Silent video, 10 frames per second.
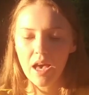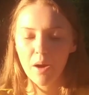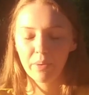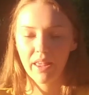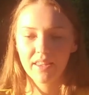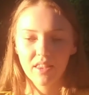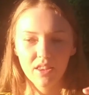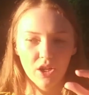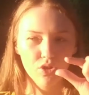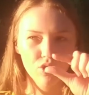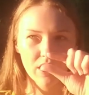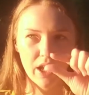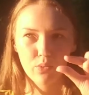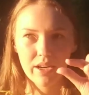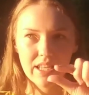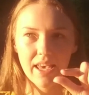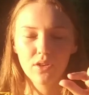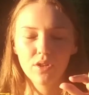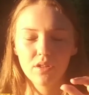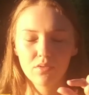but like they're usually like
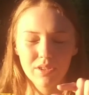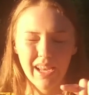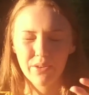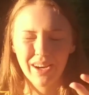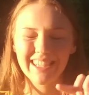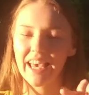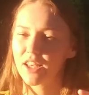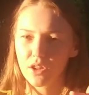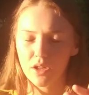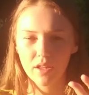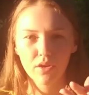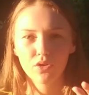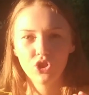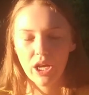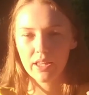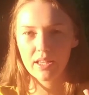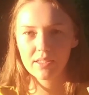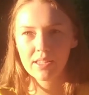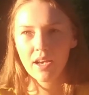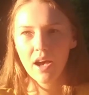rectangular, the little
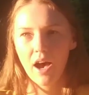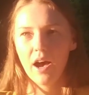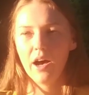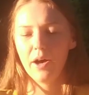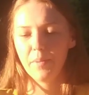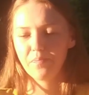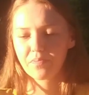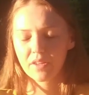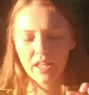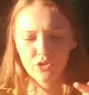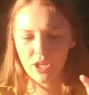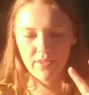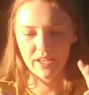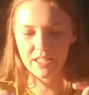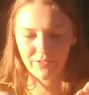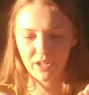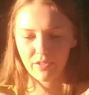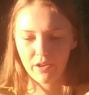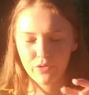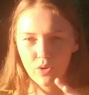jellies. They usually have like
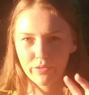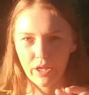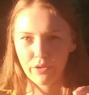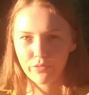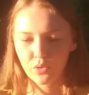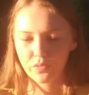a few different like fruit